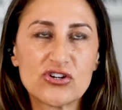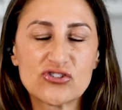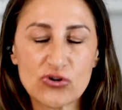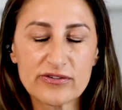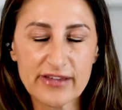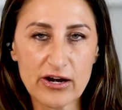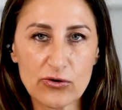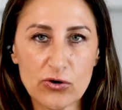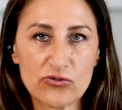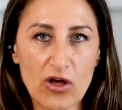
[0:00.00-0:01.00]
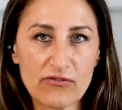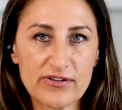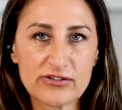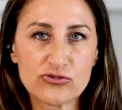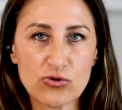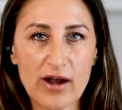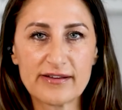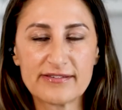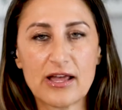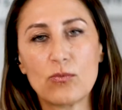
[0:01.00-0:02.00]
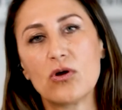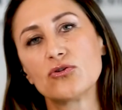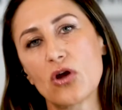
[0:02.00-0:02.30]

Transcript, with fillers: insurance carriers often try to say, well,